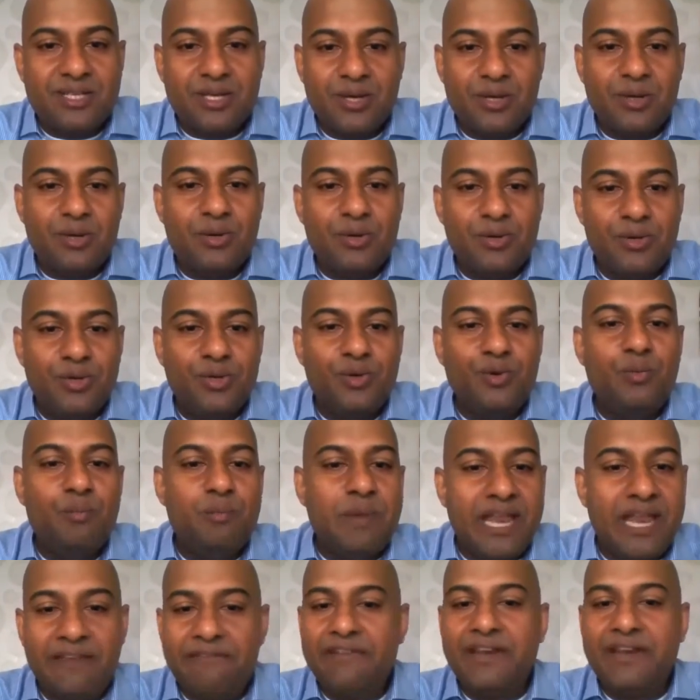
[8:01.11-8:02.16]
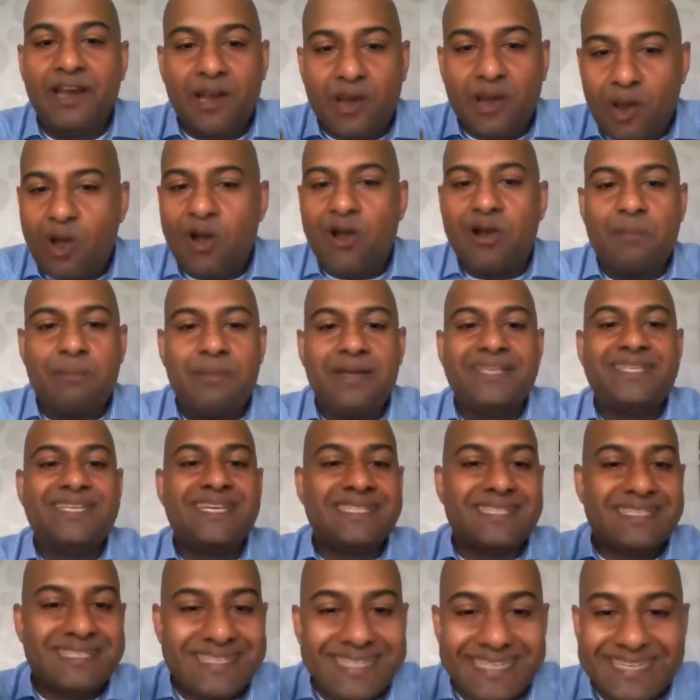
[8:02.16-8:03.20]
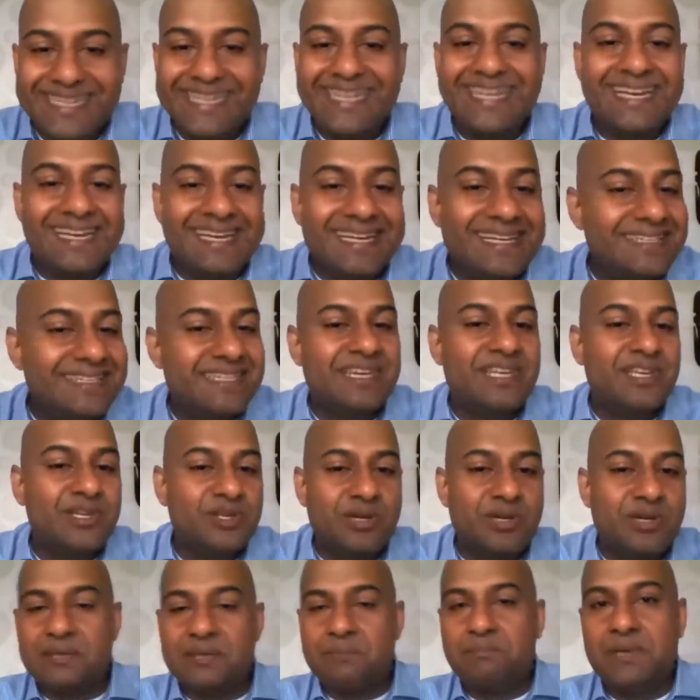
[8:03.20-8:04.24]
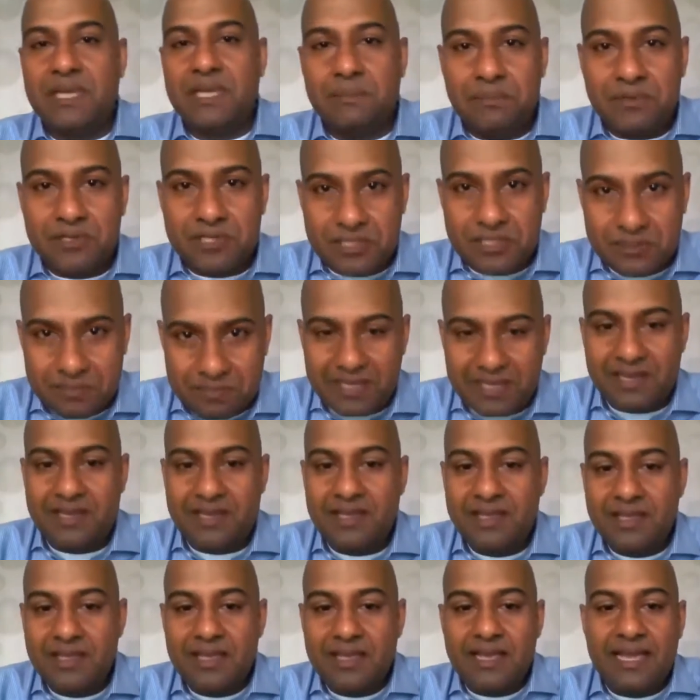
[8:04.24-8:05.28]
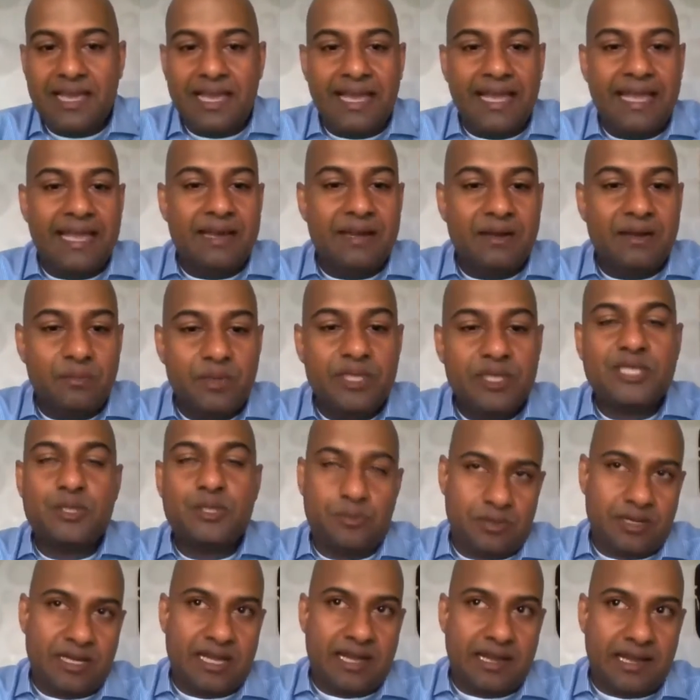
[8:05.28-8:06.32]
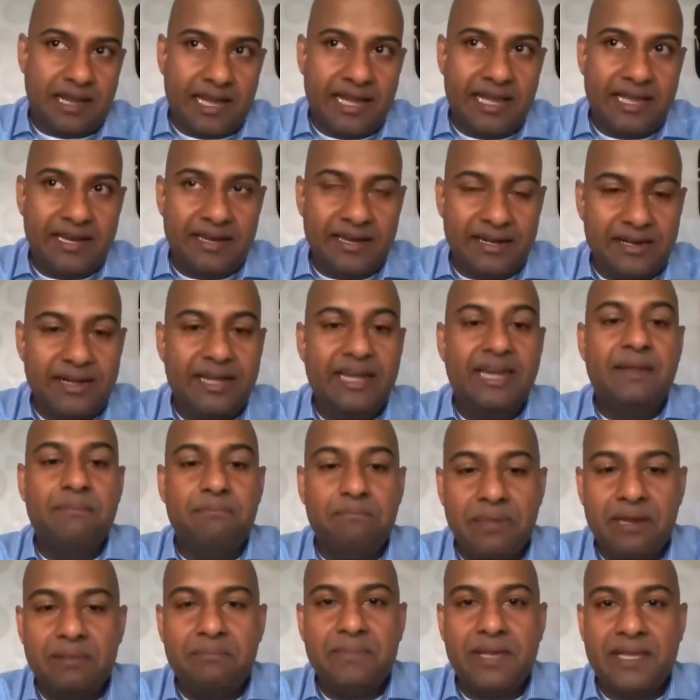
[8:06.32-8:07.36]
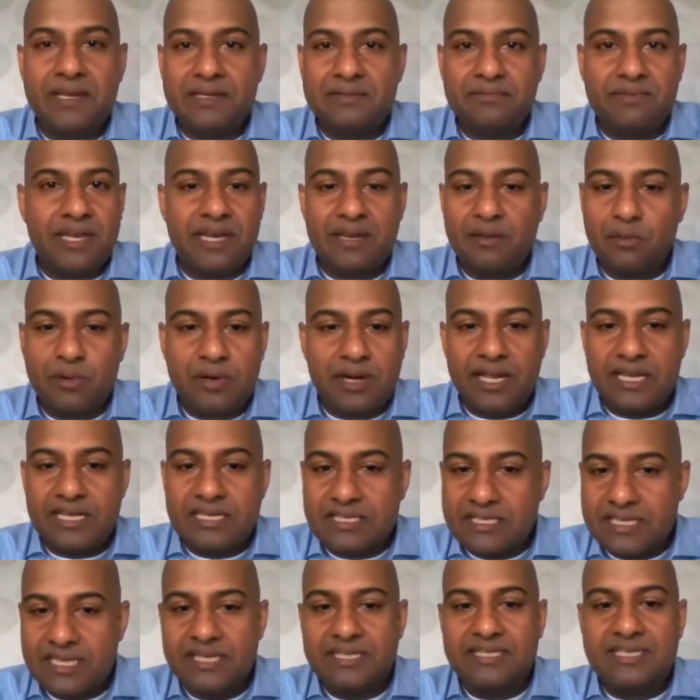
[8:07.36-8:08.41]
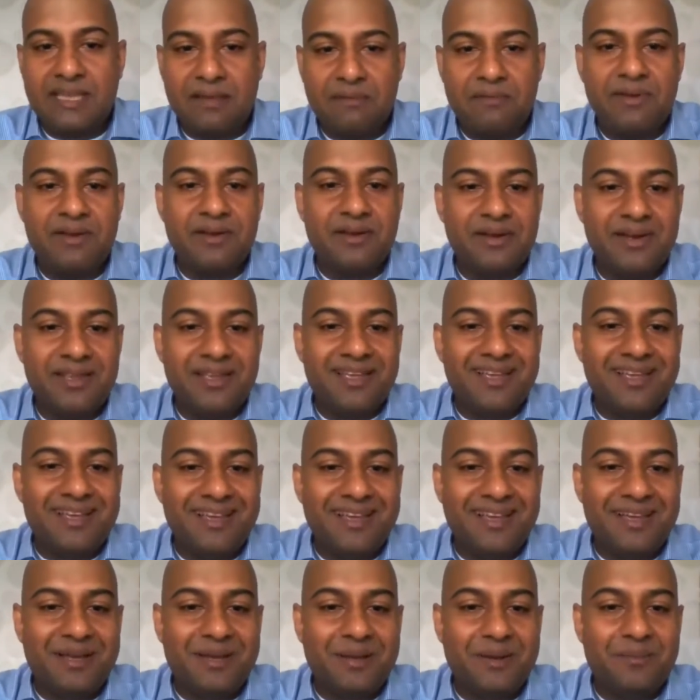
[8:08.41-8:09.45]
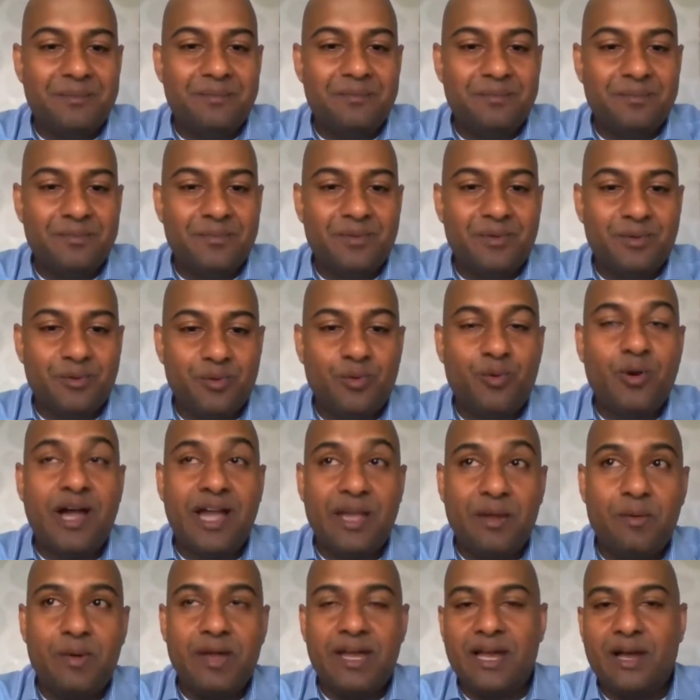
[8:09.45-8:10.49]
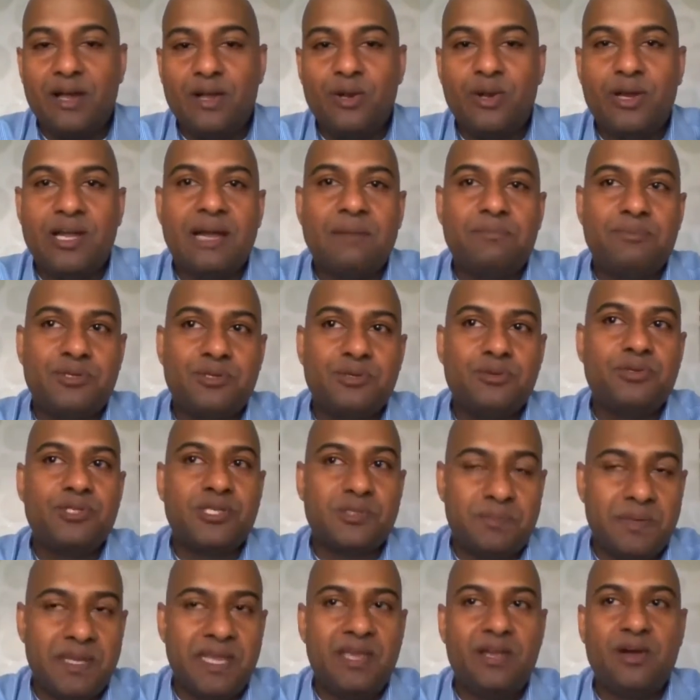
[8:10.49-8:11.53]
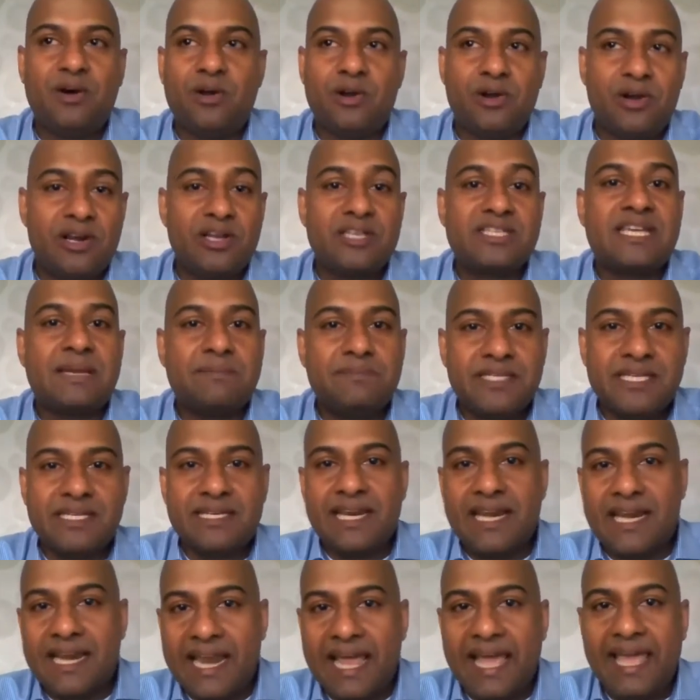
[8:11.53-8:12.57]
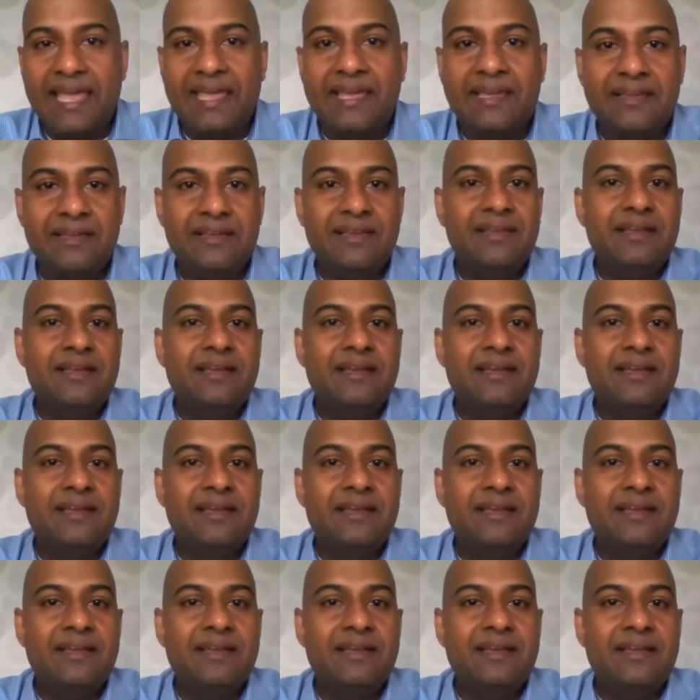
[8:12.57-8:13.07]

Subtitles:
So you benefit a lot by just sitting and listening to other people speak, and which I really implement whenever I see someone who I look up to speak or on a subject I like.